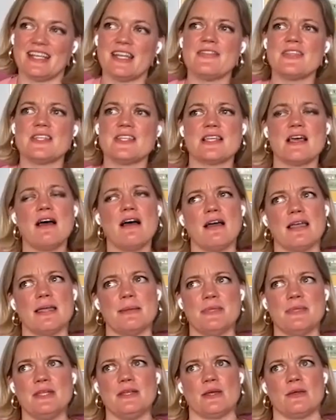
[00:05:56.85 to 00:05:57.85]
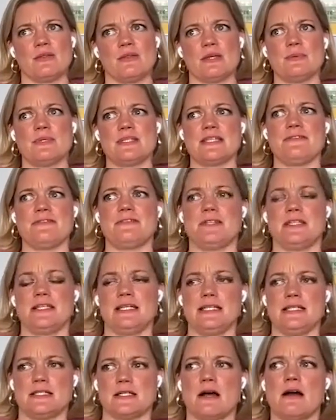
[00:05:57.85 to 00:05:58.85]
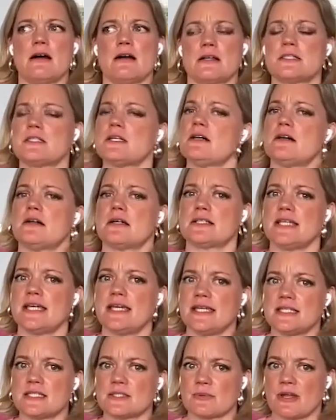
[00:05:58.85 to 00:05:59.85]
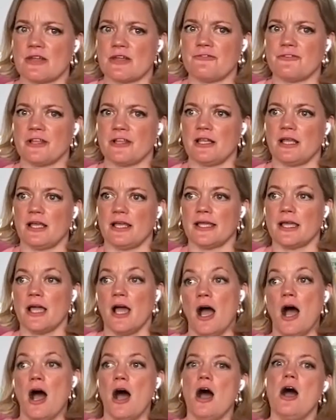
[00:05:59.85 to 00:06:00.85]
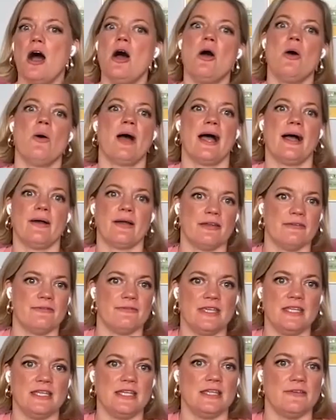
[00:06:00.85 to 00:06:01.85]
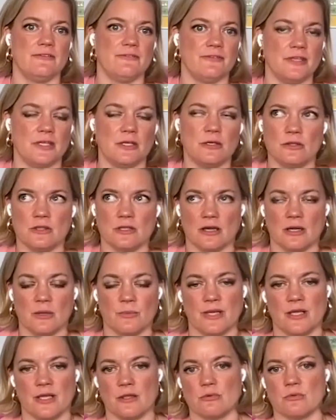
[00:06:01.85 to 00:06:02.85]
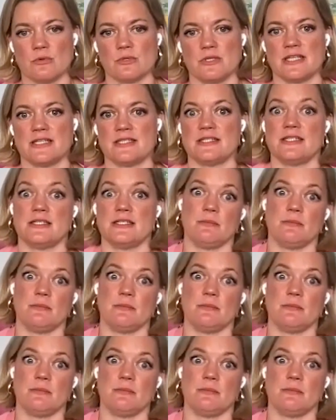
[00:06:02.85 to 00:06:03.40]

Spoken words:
And at the time, you know, there were definitely dark, dark days where I felt like, oh, how convenient for you that I went through all this